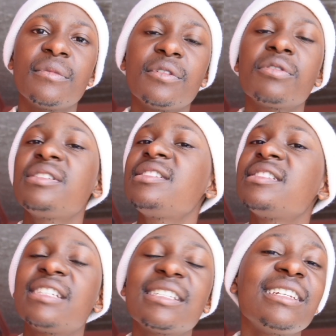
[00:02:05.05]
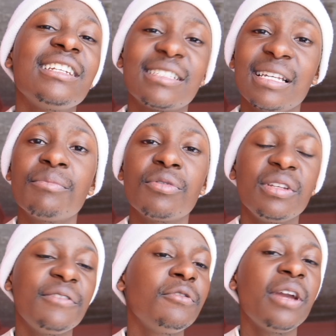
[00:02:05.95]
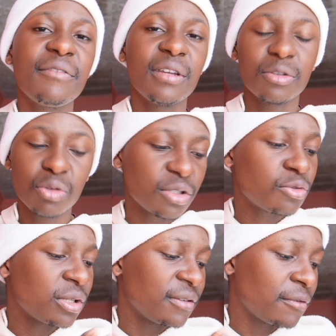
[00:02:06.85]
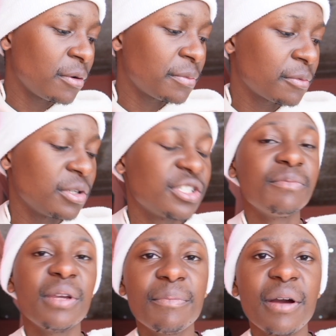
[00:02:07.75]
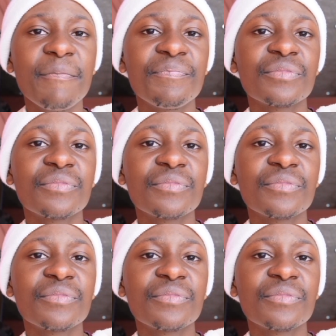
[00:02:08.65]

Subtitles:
So this is just an example. If you have a 2024 question paper